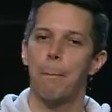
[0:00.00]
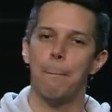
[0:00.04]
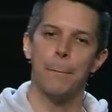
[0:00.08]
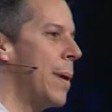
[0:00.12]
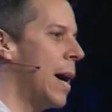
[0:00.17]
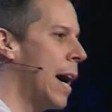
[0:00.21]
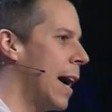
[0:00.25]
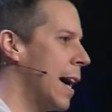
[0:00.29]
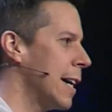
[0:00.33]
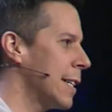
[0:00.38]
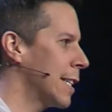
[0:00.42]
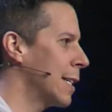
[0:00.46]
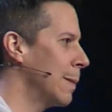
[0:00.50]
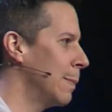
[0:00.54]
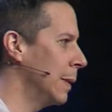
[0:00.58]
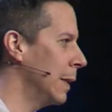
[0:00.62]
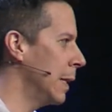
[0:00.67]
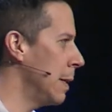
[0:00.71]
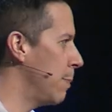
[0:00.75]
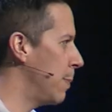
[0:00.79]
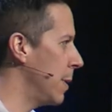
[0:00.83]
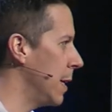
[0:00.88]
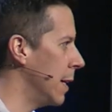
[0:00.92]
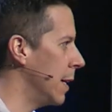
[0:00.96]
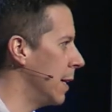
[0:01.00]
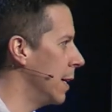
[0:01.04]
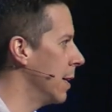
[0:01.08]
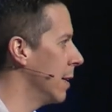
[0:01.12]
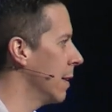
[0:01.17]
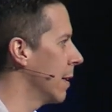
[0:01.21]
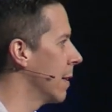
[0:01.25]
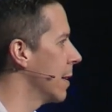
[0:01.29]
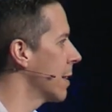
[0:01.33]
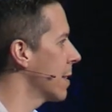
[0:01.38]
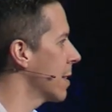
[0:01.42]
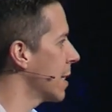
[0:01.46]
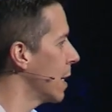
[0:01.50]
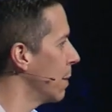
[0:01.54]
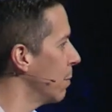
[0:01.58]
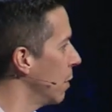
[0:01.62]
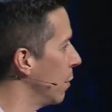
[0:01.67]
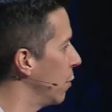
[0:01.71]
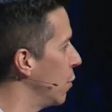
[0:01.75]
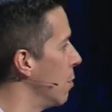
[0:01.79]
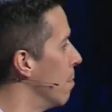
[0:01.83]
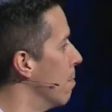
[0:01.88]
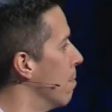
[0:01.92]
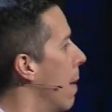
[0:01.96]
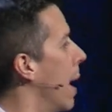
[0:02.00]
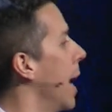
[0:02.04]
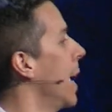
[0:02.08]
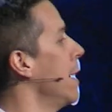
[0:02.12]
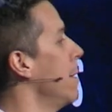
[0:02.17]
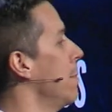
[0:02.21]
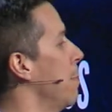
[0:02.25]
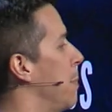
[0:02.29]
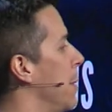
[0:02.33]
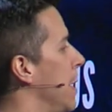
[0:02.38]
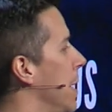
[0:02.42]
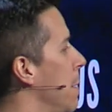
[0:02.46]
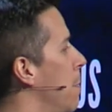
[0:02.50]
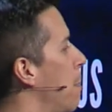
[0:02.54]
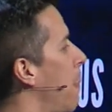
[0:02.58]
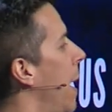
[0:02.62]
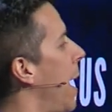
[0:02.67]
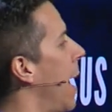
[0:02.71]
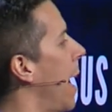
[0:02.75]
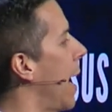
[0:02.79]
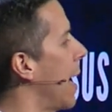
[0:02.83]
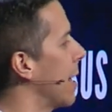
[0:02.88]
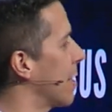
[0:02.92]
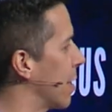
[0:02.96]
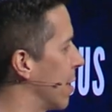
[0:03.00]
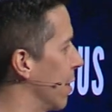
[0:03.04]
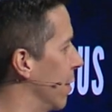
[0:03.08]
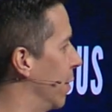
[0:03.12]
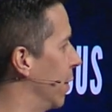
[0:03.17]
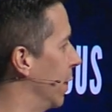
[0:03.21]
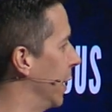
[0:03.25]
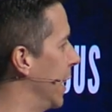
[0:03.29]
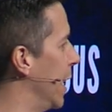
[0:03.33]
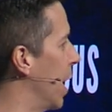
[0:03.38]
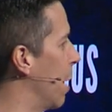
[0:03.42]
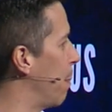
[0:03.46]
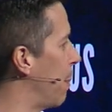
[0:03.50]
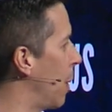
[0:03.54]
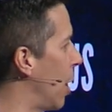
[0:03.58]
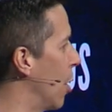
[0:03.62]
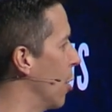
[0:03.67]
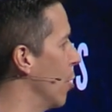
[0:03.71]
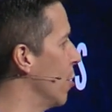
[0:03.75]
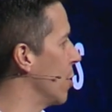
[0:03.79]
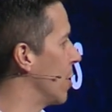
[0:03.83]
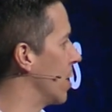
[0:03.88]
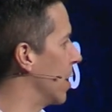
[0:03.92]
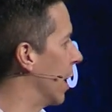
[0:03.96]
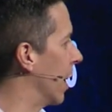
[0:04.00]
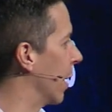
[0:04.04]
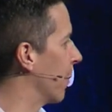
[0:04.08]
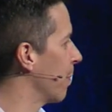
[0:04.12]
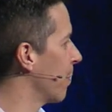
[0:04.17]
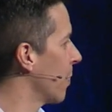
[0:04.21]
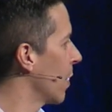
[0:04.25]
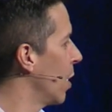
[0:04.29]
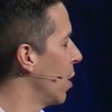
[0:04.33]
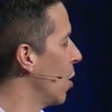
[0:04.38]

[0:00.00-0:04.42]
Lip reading: possibly be that some of you might be passively opposing